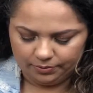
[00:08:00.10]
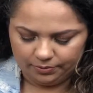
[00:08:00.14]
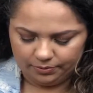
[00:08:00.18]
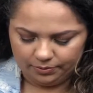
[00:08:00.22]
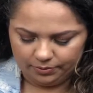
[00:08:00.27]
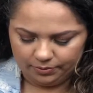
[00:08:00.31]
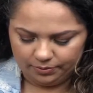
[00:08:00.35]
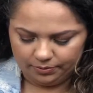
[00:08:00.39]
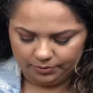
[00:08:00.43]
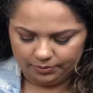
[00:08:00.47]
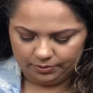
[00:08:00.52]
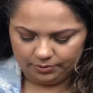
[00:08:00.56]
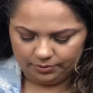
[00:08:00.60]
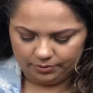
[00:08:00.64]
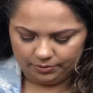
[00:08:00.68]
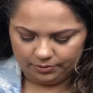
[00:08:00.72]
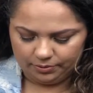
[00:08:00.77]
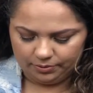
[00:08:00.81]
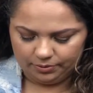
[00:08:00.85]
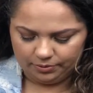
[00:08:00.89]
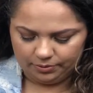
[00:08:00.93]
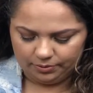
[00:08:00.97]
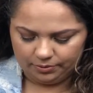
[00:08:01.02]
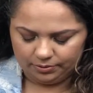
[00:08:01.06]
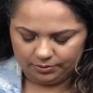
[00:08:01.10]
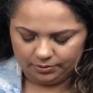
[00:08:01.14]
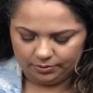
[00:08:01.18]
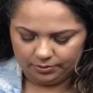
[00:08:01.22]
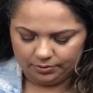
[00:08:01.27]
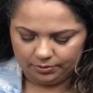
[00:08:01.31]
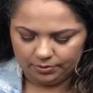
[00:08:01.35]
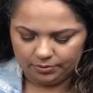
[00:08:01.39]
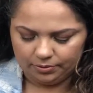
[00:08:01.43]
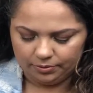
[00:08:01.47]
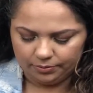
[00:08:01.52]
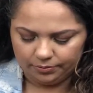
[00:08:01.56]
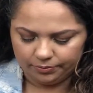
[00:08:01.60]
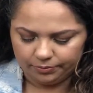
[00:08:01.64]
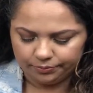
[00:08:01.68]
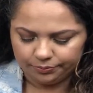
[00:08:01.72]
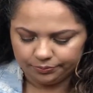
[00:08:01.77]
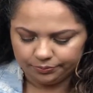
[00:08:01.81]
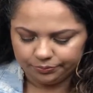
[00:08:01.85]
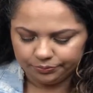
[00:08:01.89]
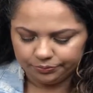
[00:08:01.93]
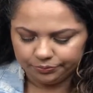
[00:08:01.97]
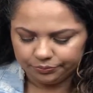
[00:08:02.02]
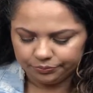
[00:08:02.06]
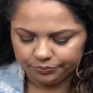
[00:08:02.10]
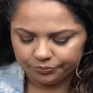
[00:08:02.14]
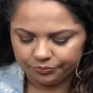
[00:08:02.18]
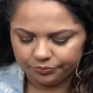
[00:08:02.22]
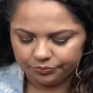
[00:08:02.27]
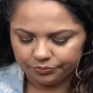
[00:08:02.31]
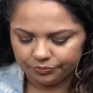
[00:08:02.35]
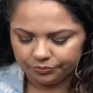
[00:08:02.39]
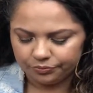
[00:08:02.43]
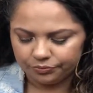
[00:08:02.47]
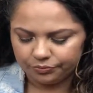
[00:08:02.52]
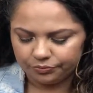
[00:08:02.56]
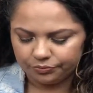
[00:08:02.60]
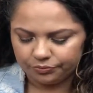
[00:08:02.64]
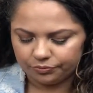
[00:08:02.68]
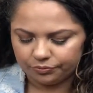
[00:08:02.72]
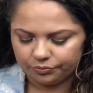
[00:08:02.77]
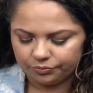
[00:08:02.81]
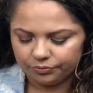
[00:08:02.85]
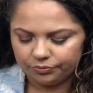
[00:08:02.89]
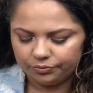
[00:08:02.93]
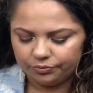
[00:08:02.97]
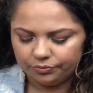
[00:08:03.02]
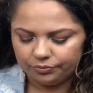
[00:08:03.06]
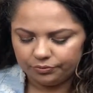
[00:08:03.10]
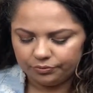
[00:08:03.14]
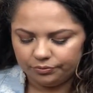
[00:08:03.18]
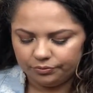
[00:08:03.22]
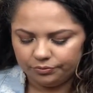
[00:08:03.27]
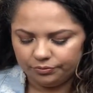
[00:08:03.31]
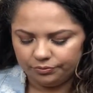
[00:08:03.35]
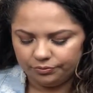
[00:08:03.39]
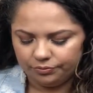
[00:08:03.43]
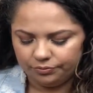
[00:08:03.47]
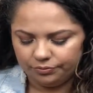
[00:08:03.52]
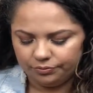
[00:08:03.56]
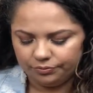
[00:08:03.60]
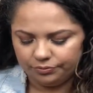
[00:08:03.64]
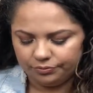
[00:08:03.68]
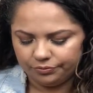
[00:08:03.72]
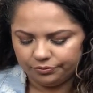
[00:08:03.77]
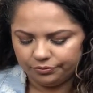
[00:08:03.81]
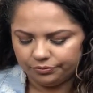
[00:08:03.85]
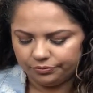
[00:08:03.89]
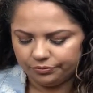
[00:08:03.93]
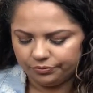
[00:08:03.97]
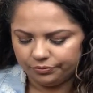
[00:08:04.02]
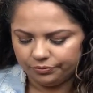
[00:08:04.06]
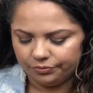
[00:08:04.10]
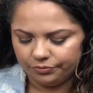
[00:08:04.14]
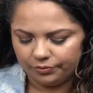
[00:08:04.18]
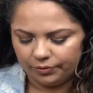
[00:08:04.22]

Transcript: This person isn't speaking.